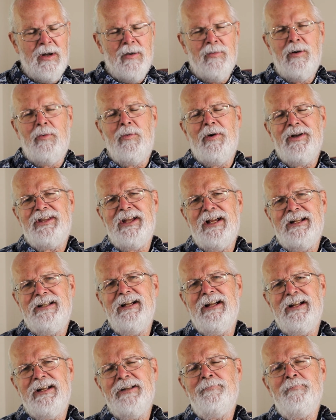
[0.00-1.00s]
Well, what they
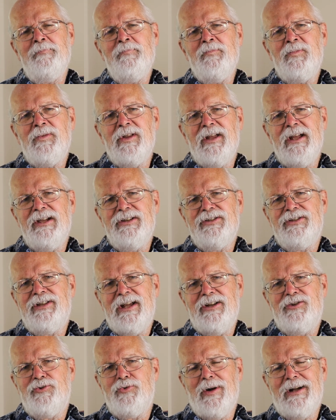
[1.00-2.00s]
did is
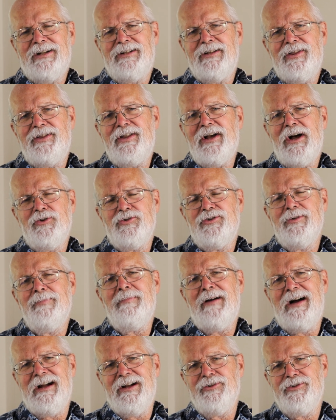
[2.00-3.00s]
they trekked 1,000
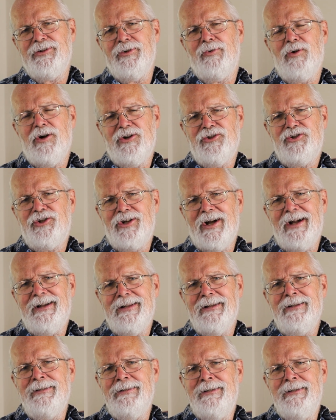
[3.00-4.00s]
miles across
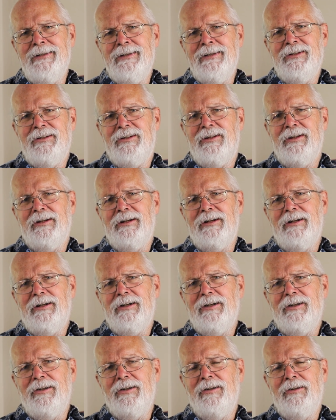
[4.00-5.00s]
China
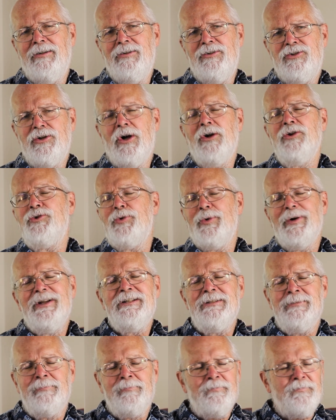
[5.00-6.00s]
to
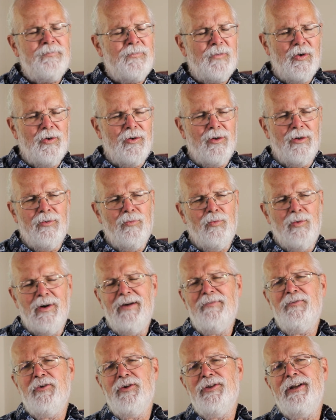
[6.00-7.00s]
Chongqing, or
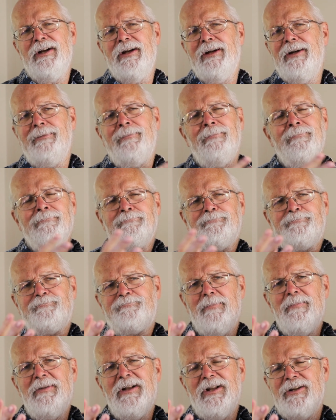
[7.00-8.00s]
wherever the
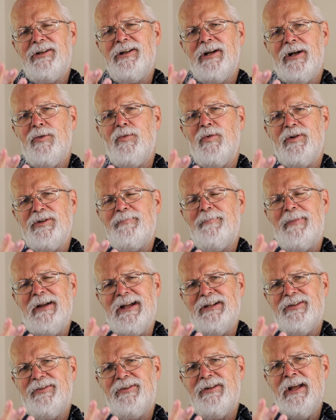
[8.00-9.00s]
military was
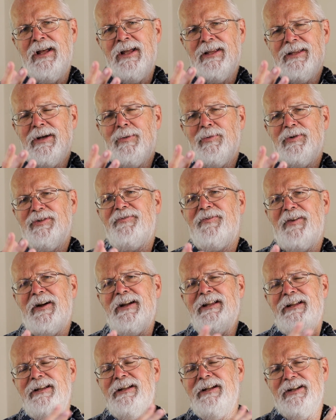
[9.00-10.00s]
based that was
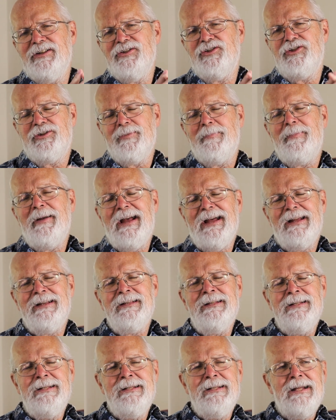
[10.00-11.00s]
fighting against
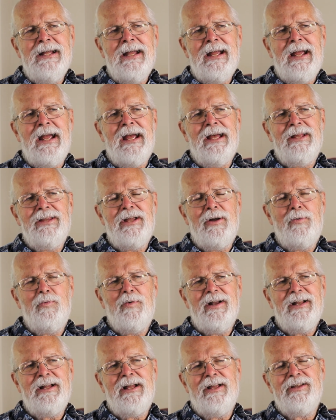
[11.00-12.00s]
Japan. And they
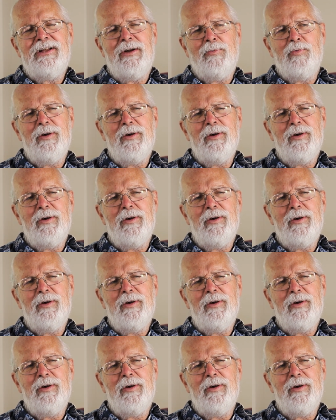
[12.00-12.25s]
went and they